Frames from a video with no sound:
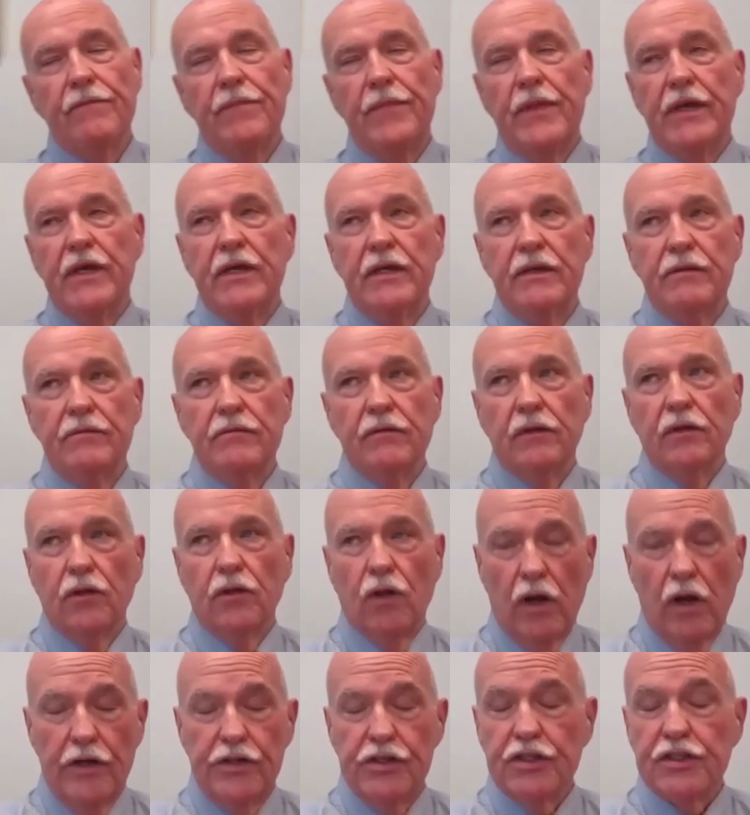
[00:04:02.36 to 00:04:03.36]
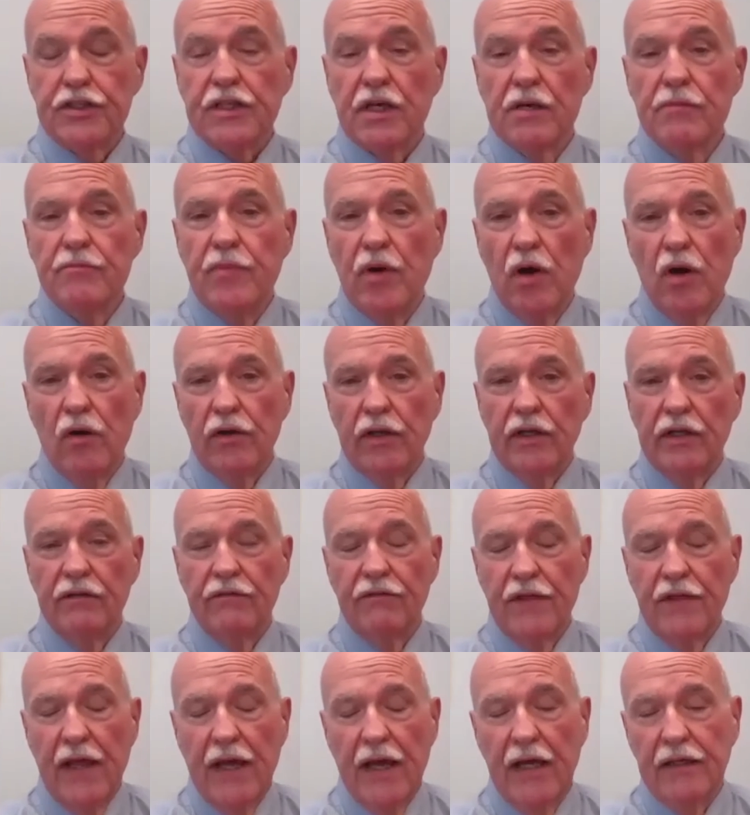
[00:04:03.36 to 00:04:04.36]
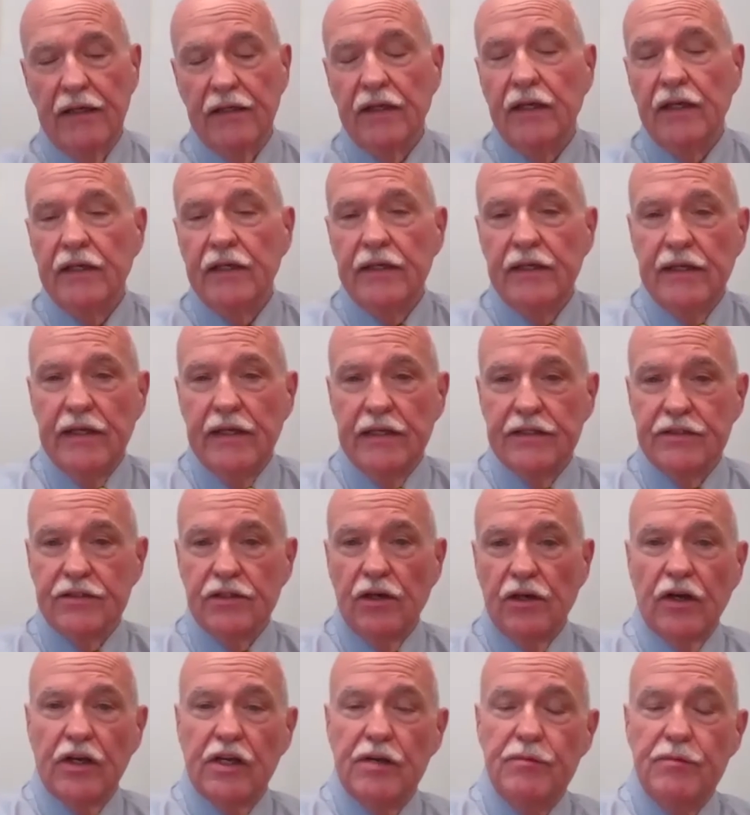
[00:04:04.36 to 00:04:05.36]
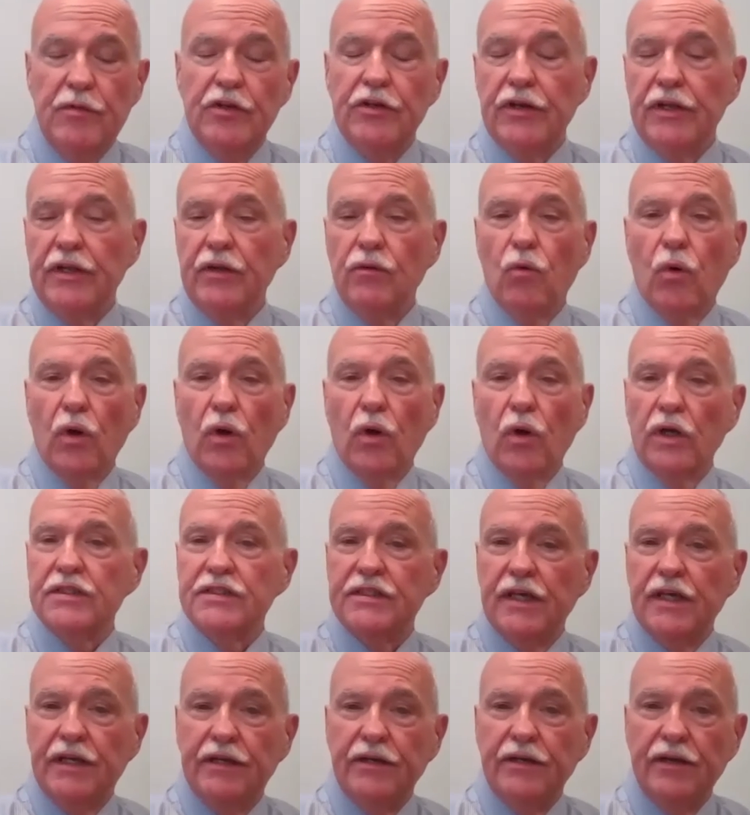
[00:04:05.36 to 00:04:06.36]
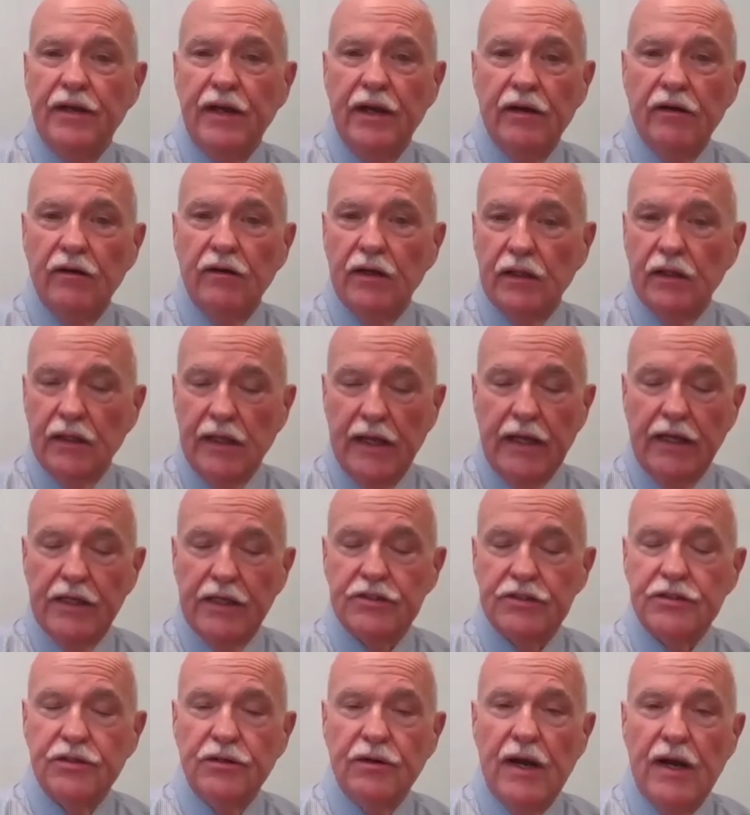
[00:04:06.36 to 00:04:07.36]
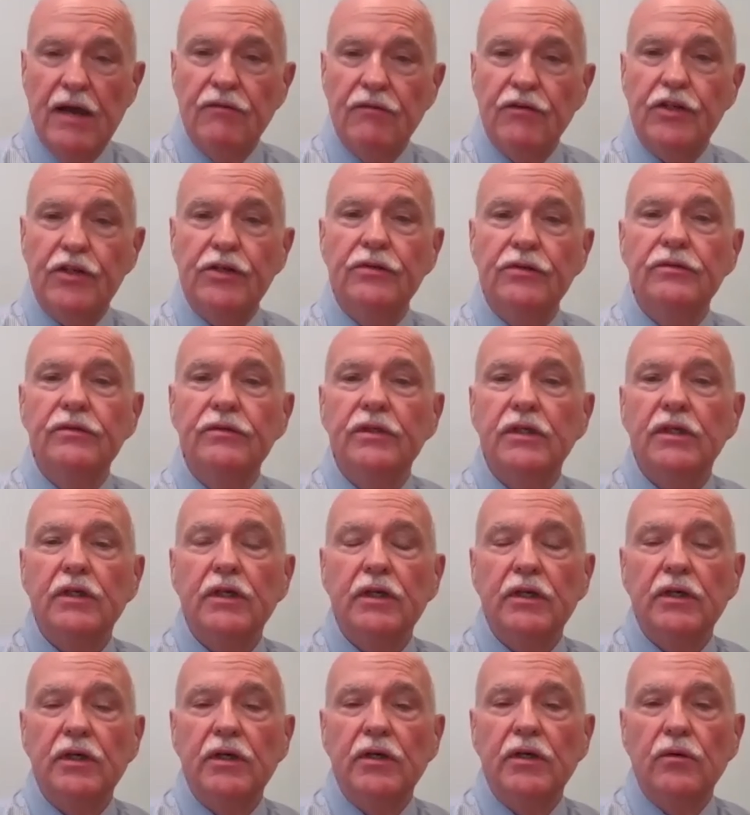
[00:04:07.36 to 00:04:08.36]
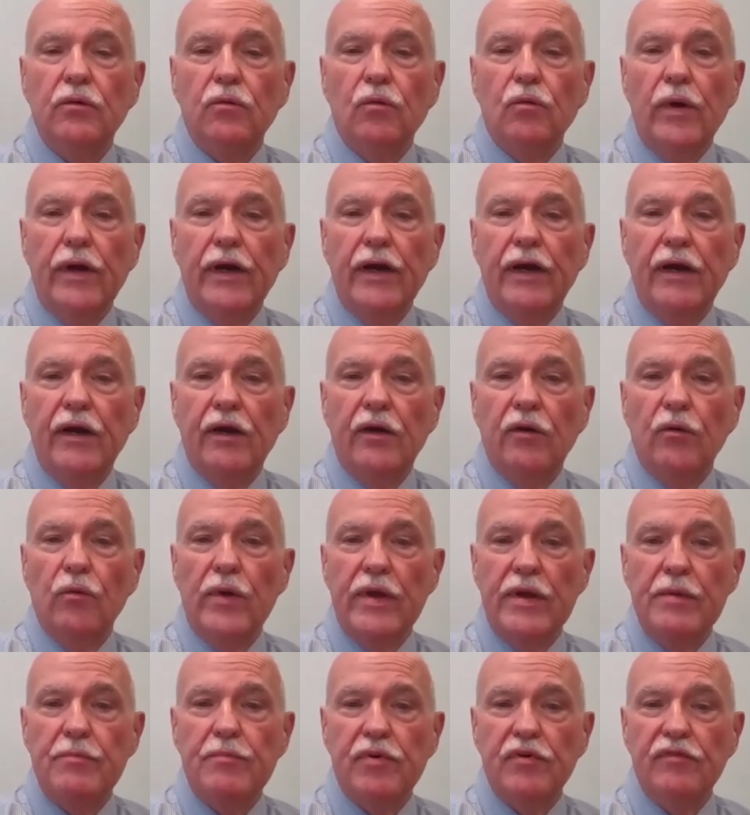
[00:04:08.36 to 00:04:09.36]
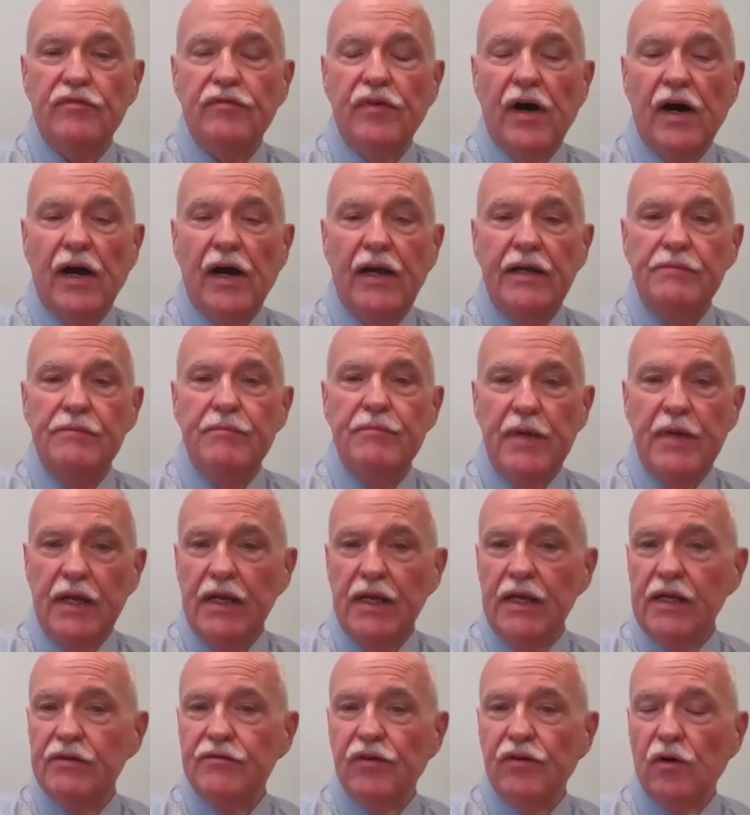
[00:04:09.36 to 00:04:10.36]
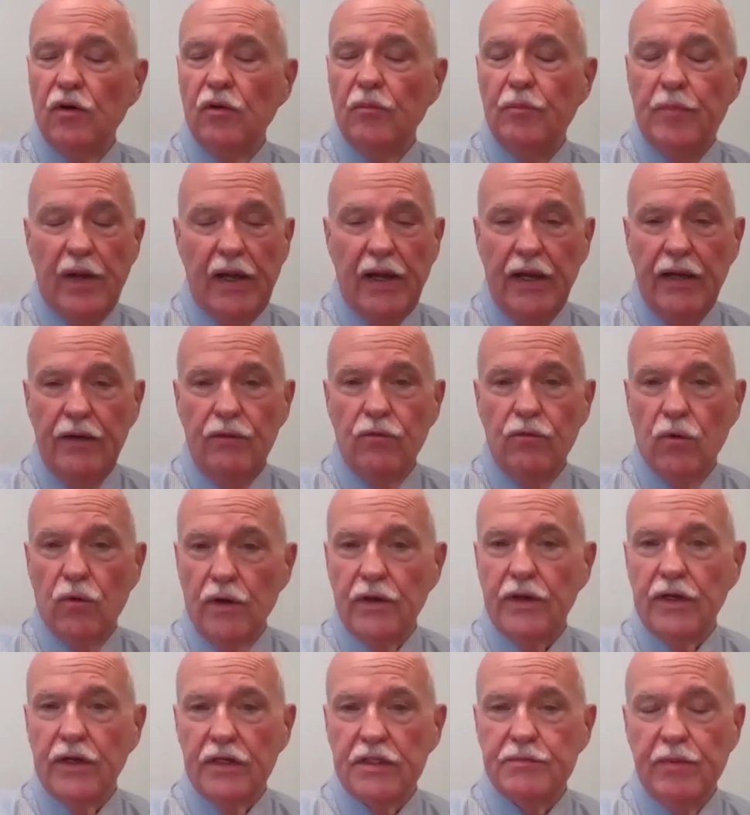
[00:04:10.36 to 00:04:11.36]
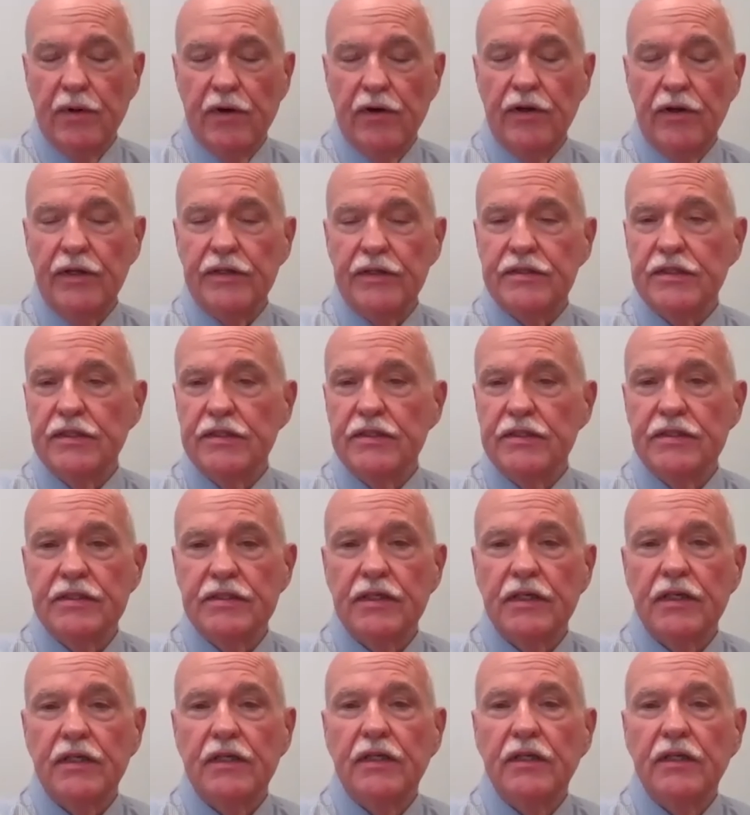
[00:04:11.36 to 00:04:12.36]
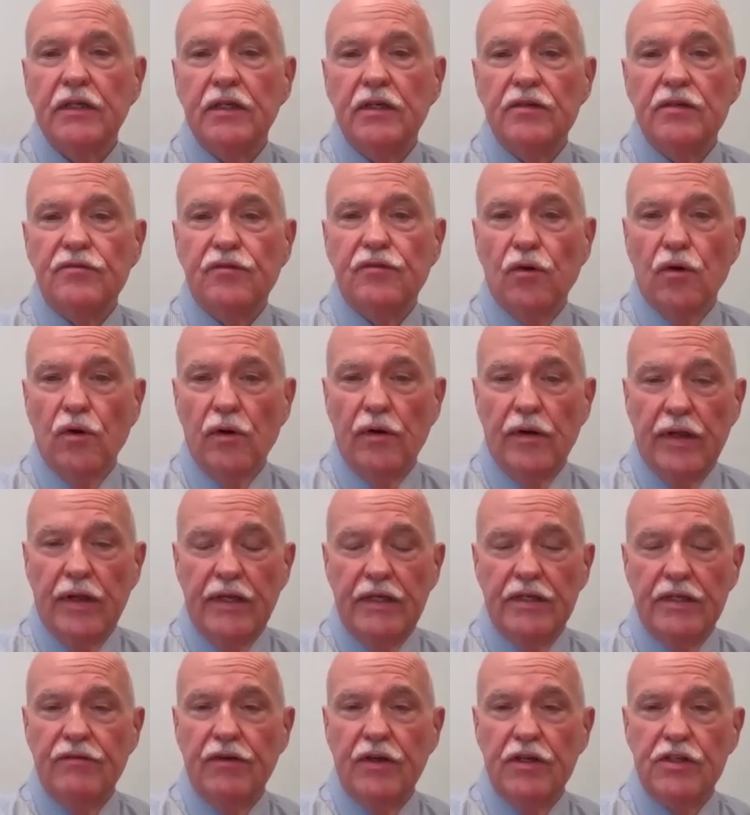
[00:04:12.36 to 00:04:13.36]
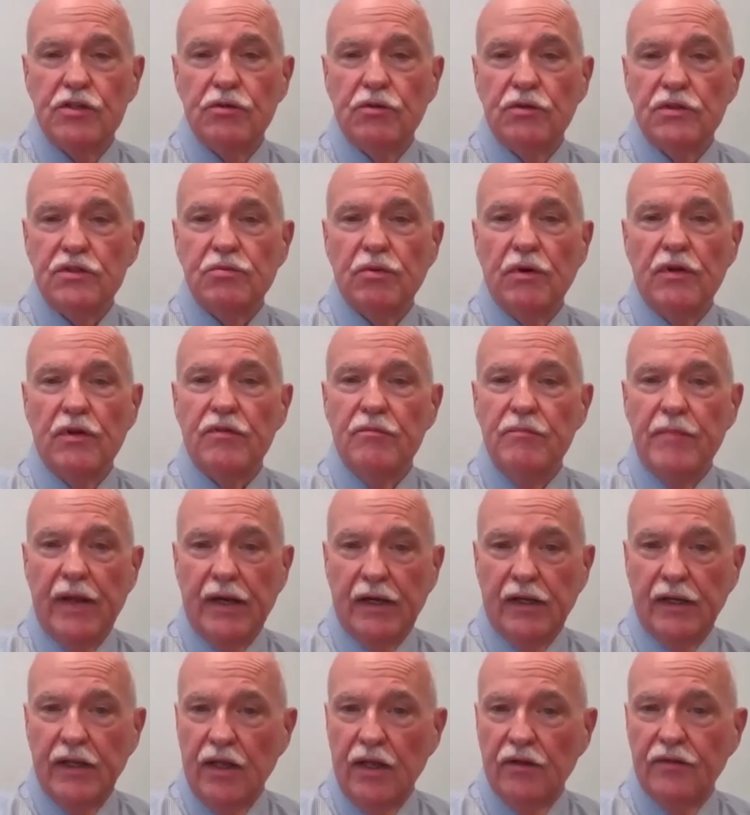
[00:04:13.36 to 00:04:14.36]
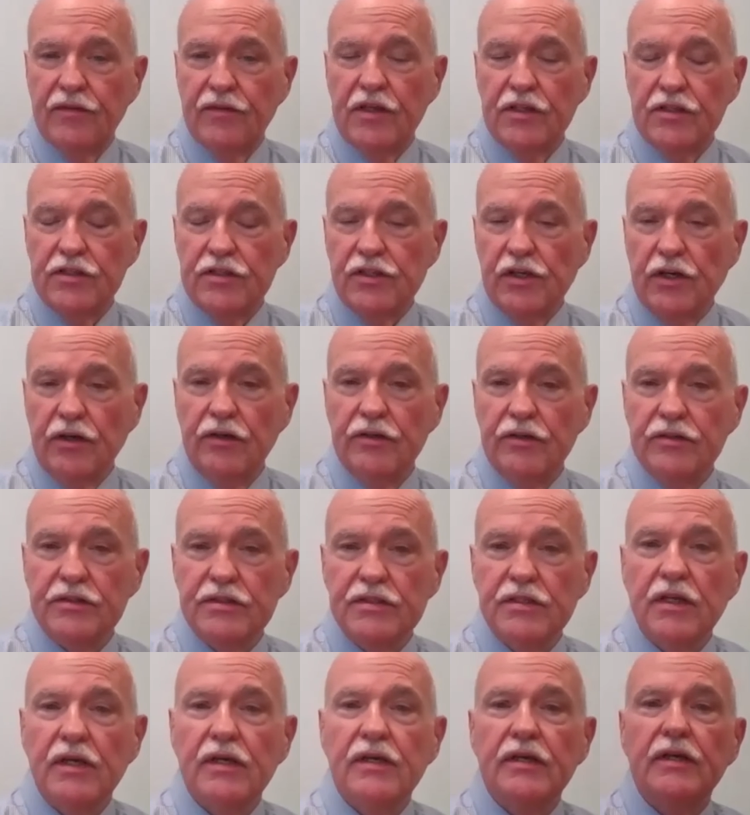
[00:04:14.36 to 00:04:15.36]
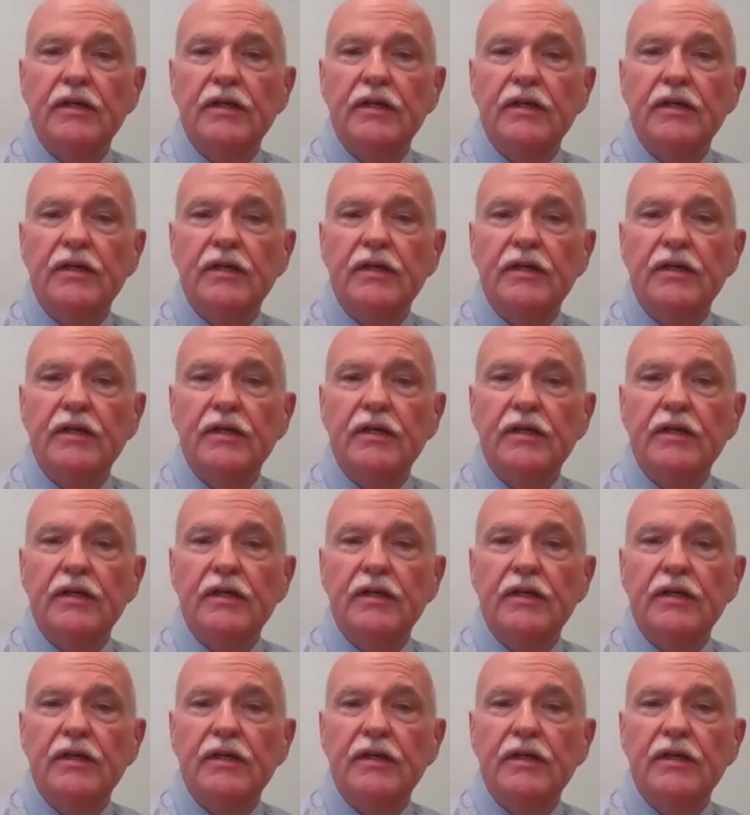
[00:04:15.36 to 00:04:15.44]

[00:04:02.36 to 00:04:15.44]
The largest component of that is our community work center here at Lancaster Avenue, where we provide meaningful paid work experiences for individuals with mental health concerns,